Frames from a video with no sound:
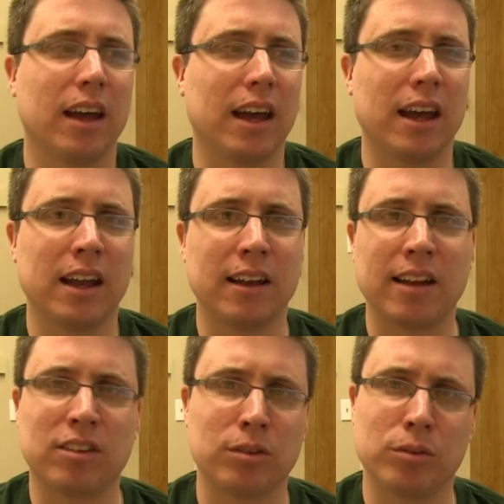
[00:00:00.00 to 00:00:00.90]

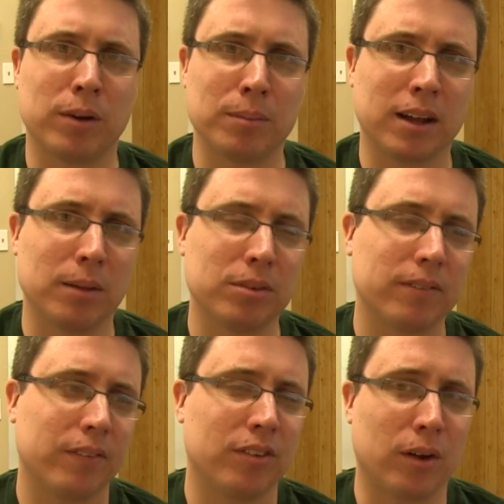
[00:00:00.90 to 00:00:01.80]
And that just is what it
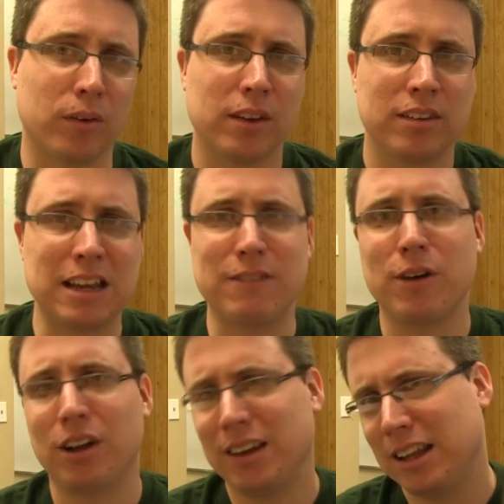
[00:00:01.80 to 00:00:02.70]
becomes. So Sit
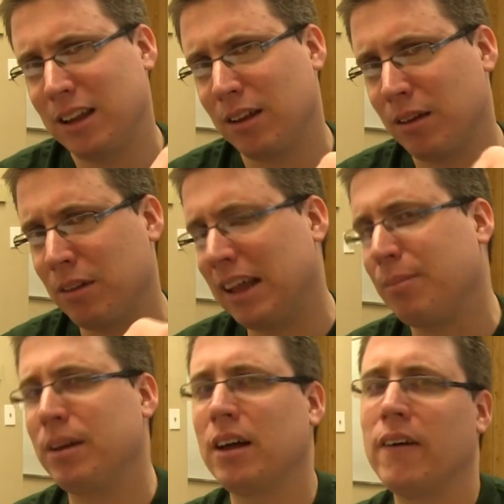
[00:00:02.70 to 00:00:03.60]
and Vault, the
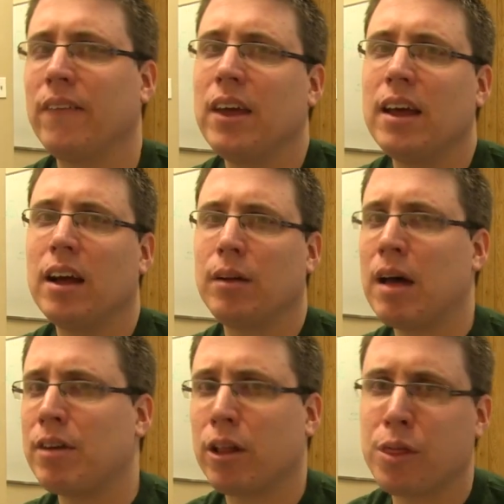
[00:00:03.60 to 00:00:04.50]
link below.
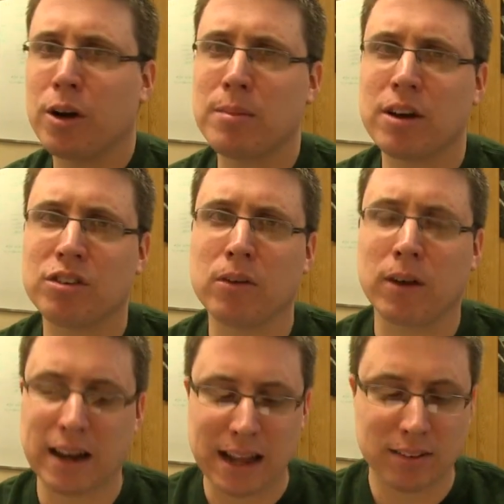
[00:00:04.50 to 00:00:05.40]
We'll have another 30-minute show
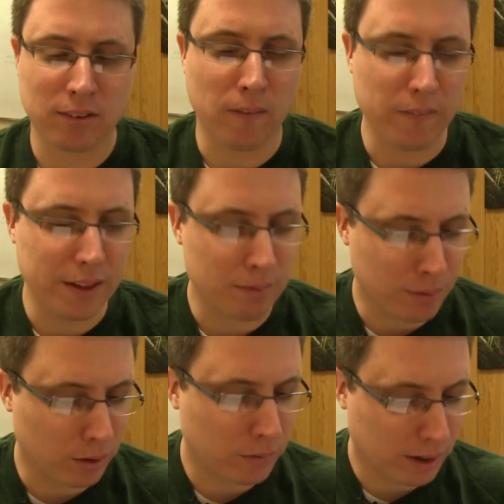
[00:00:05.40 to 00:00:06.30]
where I answer only
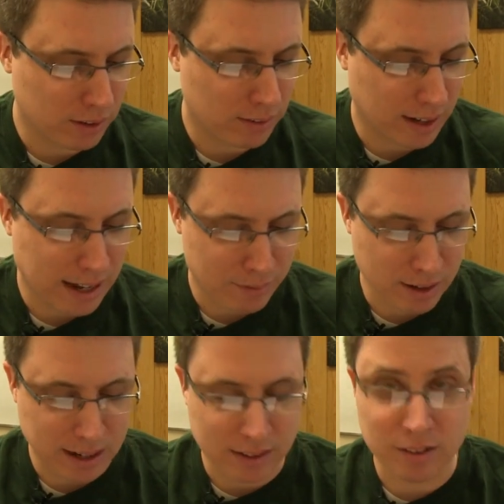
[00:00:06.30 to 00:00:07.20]
Vault questions that I have
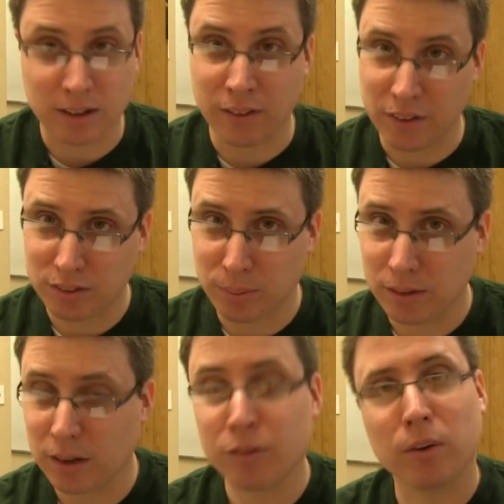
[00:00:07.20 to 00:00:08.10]
not answered on this
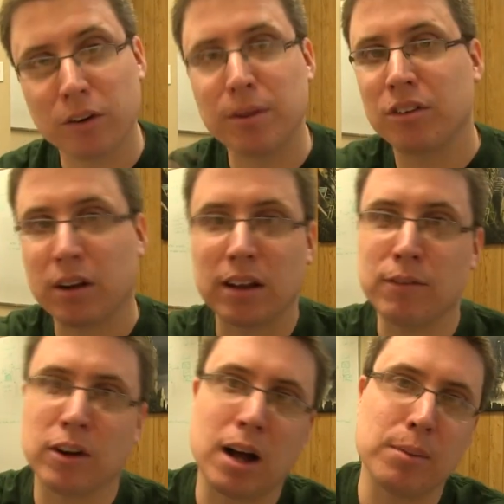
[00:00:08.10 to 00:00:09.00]
one. Of course, make sure you
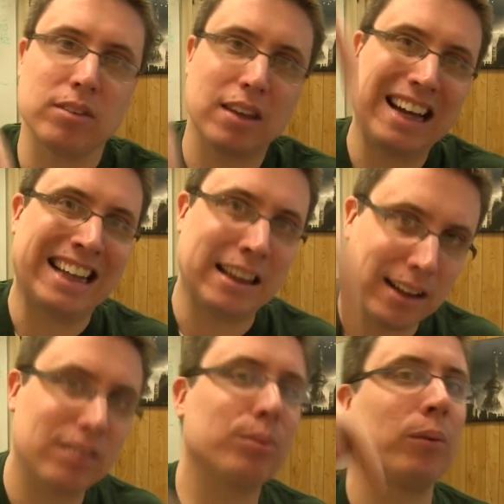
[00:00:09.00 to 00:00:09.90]
leave your comments on
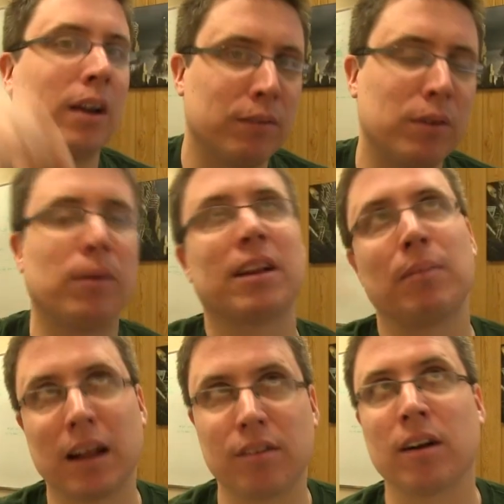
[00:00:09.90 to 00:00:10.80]
this one if you want
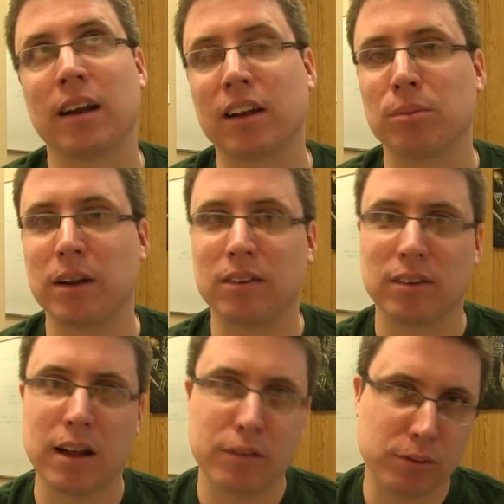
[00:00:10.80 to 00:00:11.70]
them answered in next
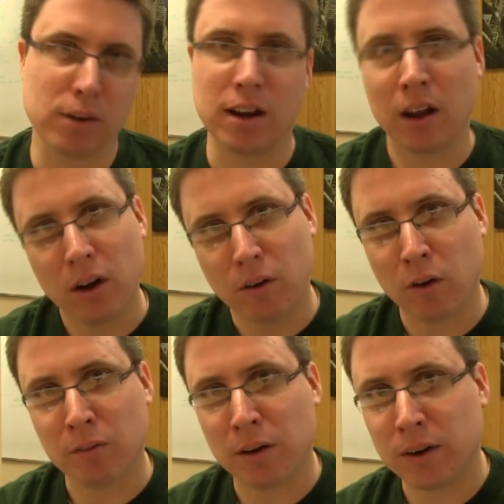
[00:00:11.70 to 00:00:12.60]
week's free
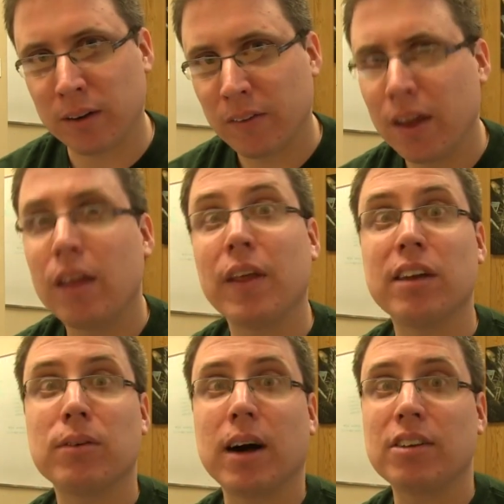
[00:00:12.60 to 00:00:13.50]
or Vault one.
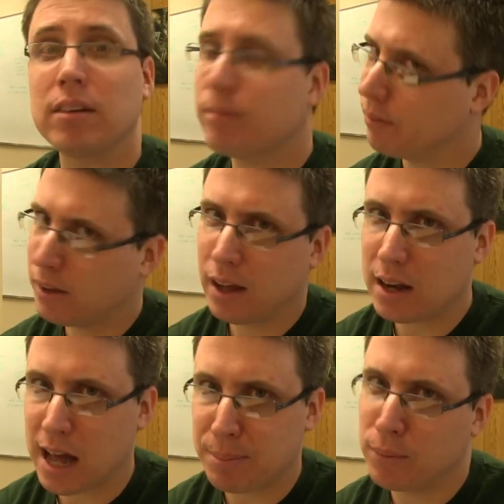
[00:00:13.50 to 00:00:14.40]
Thanks for watching,
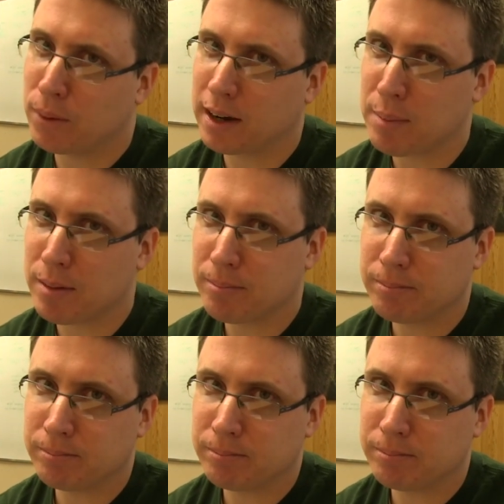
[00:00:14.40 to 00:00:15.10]
and happy wargaming.